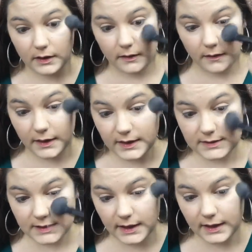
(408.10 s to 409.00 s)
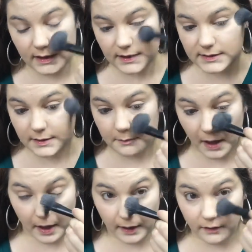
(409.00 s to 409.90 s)
This is
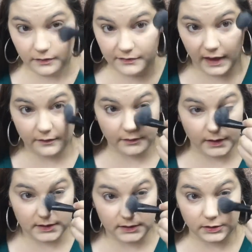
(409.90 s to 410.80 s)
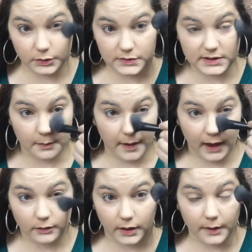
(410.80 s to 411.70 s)
my favorite loose
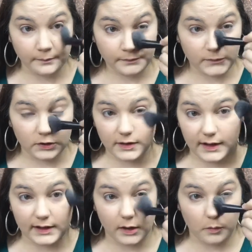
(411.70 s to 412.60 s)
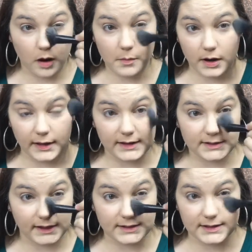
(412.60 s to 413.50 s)
powder. You can get it at Walmart. It's
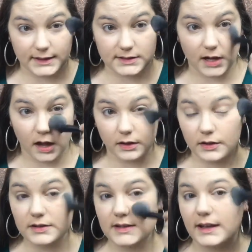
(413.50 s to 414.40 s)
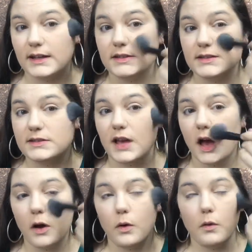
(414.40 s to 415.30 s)
like $6. It is
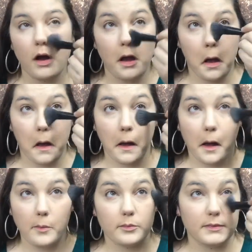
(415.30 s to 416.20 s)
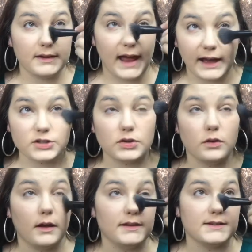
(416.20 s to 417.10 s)
so
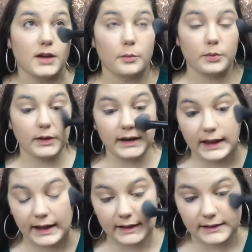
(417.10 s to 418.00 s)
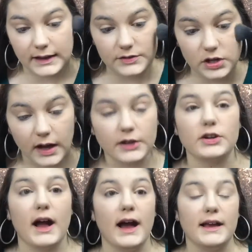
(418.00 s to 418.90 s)
natural and so pretty, and it leaves your
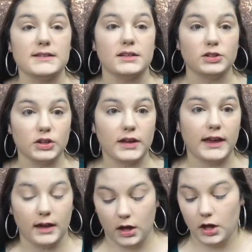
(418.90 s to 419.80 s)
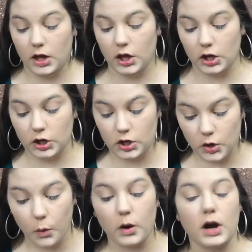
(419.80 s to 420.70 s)
under eyes looking
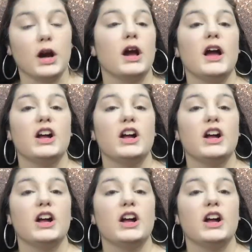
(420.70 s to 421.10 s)
gorgina.